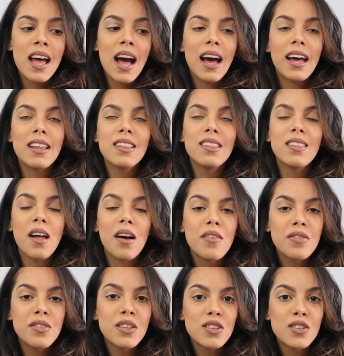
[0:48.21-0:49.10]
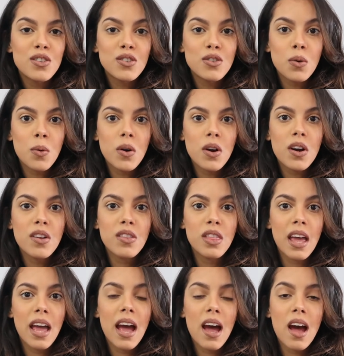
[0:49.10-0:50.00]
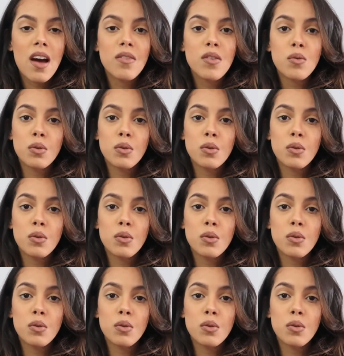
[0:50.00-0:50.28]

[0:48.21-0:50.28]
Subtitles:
I love this store. They have